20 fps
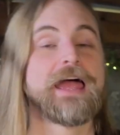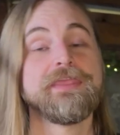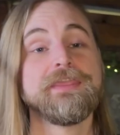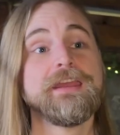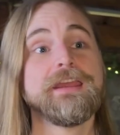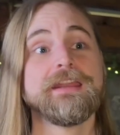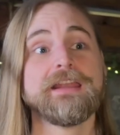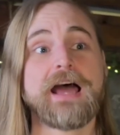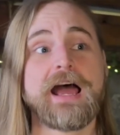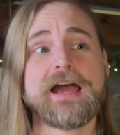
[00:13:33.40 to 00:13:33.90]
And
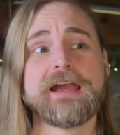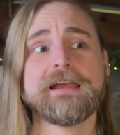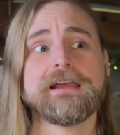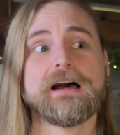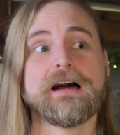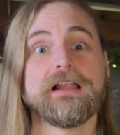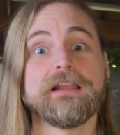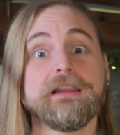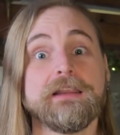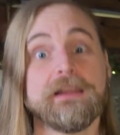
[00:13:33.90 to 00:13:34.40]
then
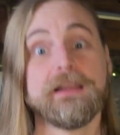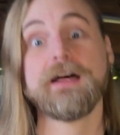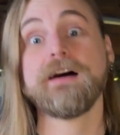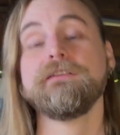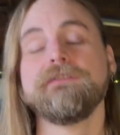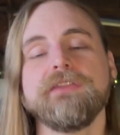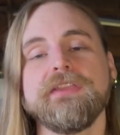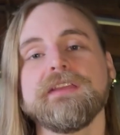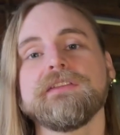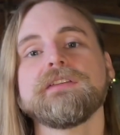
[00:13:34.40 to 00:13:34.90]
I
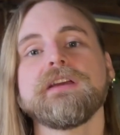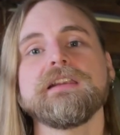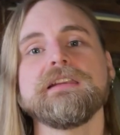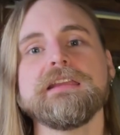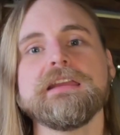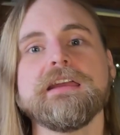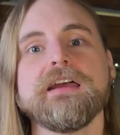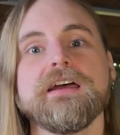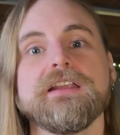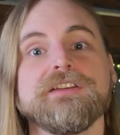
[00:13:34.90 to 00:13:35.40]
love this
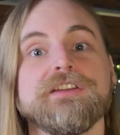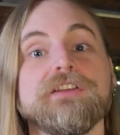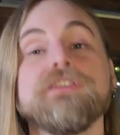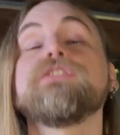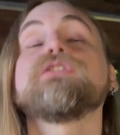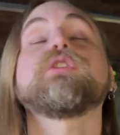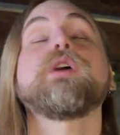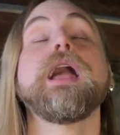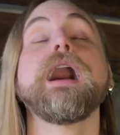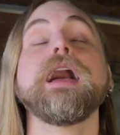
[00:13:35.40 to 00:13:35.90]
idea.
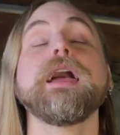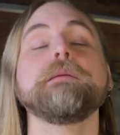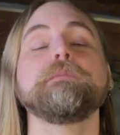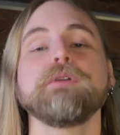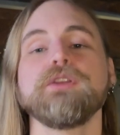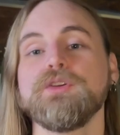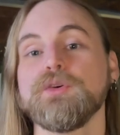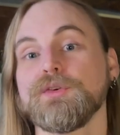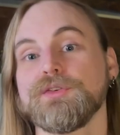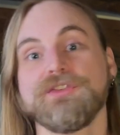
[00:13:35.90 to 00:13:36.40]

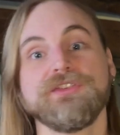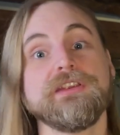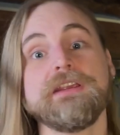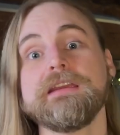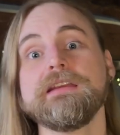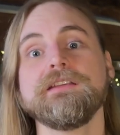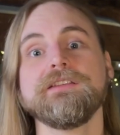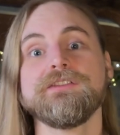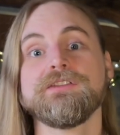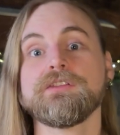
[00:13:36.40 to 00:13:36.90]
Describe your
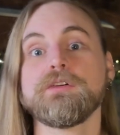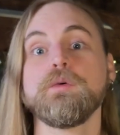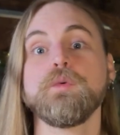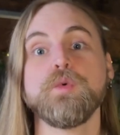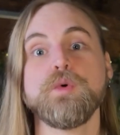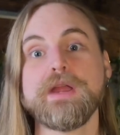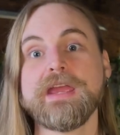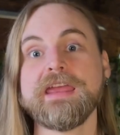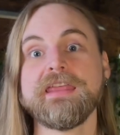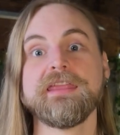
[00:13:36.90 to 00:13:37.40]
scenes
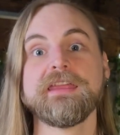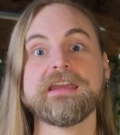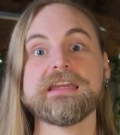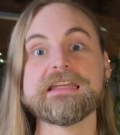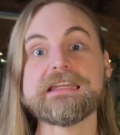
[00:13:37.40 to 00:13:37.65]
with